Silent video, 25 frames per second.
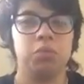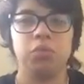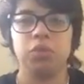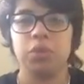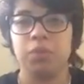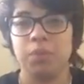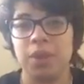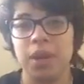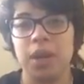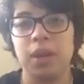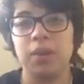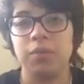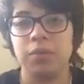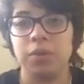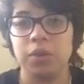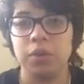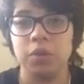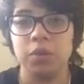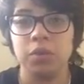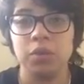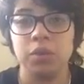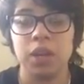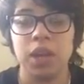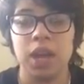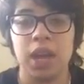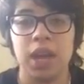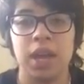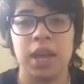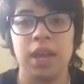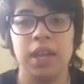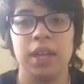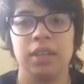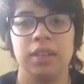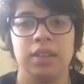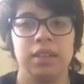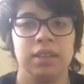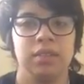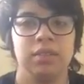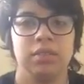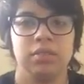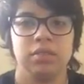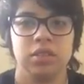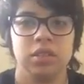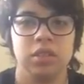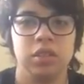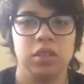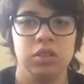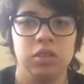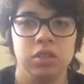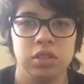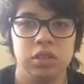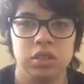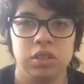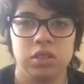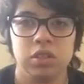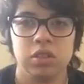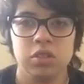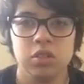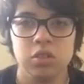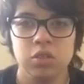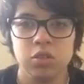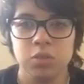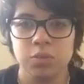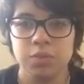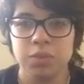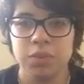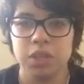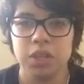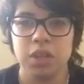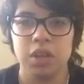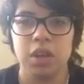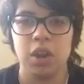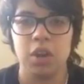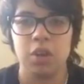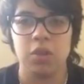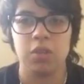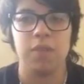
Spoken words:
the better food, and so you'd assume, you know,